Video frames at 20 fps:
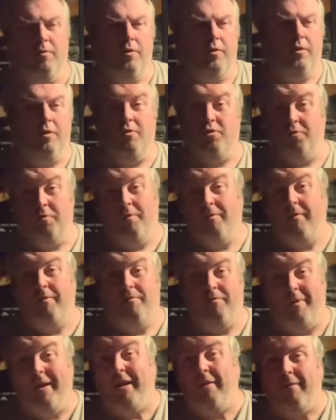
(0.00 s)
Well, I shouldn't be bleeding
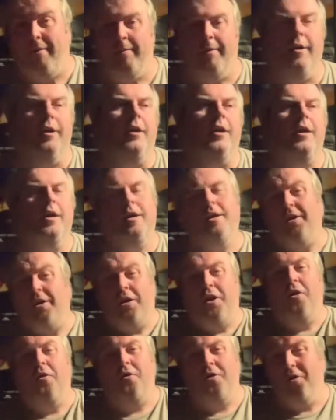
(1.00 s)
from anywhere, but you
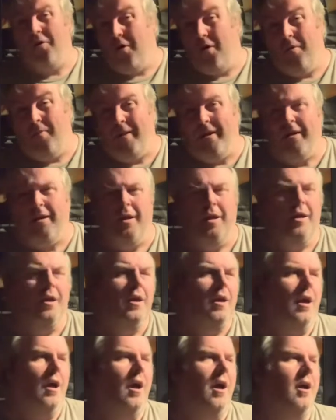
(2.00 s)
know what
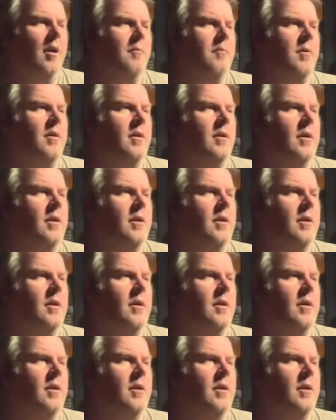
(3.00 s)
I mean.